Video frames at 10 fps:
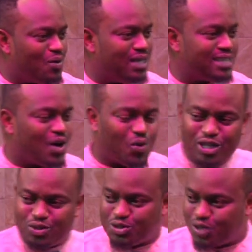ones that are
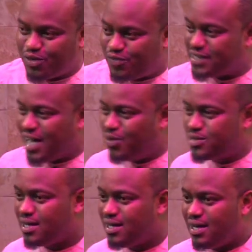going to solve us
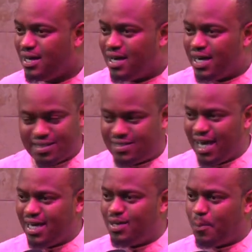out. He
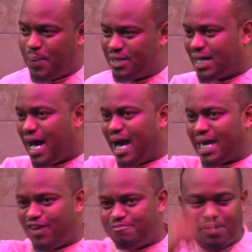said, Peter, I
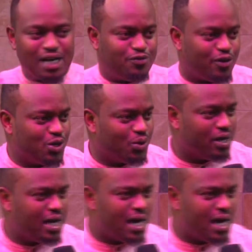have prayed for you.